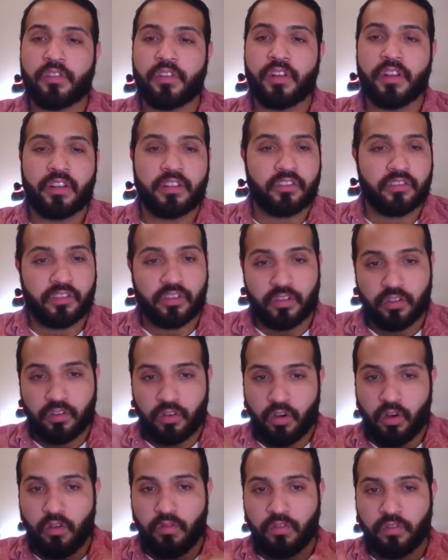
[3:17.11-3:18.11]
and I'm just going to
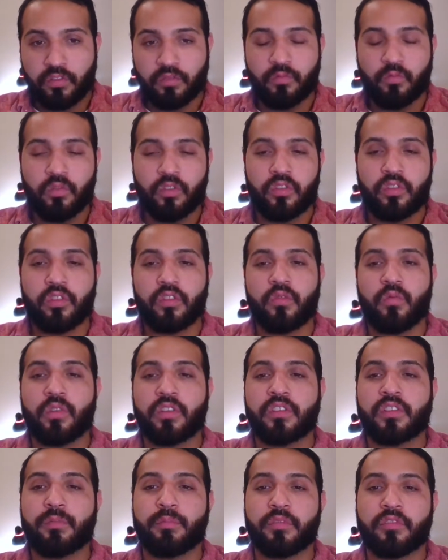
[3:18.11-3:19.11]
go over with you what
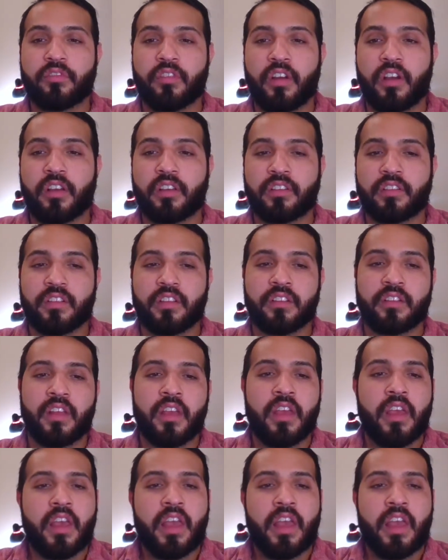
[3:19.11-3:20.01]
simple drawings is.